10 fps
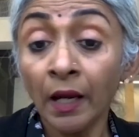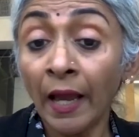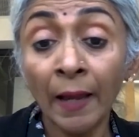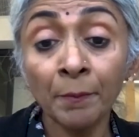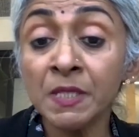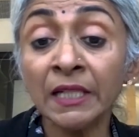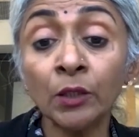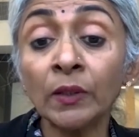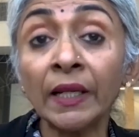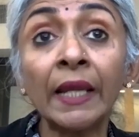
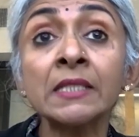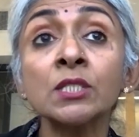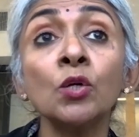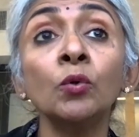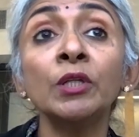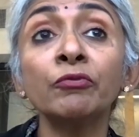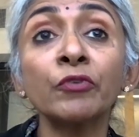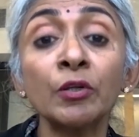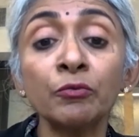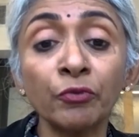Absolutely. It's no
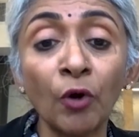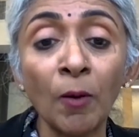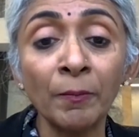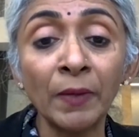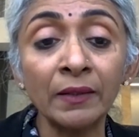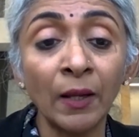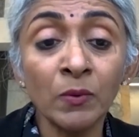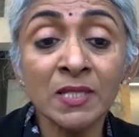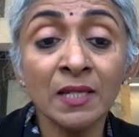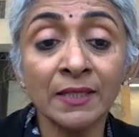different from there
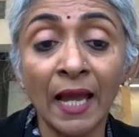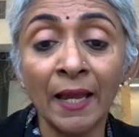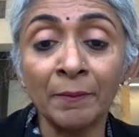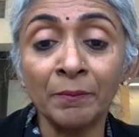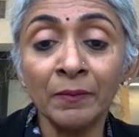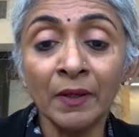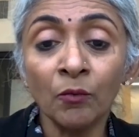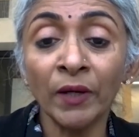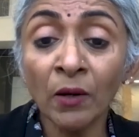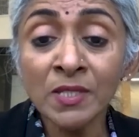was a time
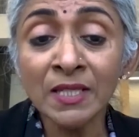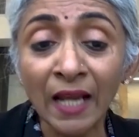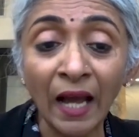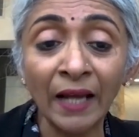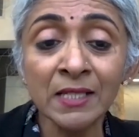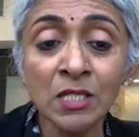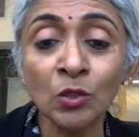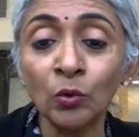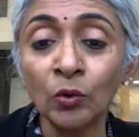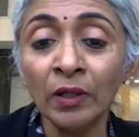when I was in high
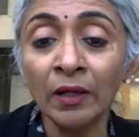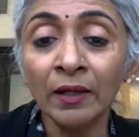school,